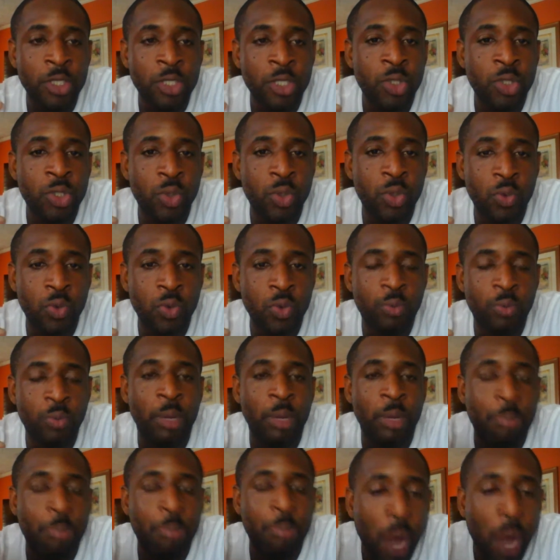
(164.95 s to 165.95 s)
to
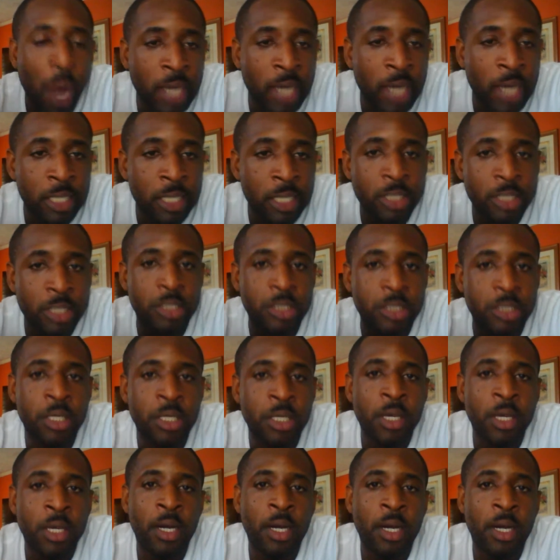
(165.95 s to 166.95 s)
my partners,
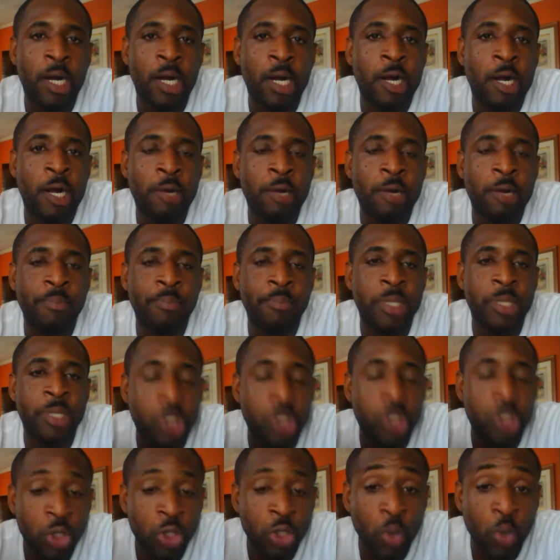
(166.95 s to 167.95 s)
uh, my
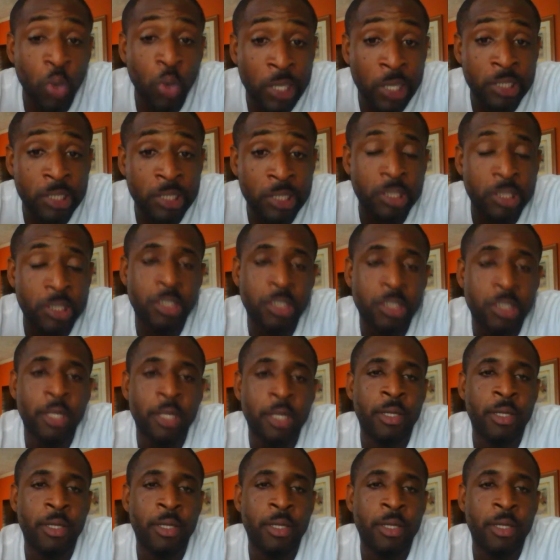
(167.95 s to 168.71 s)
students,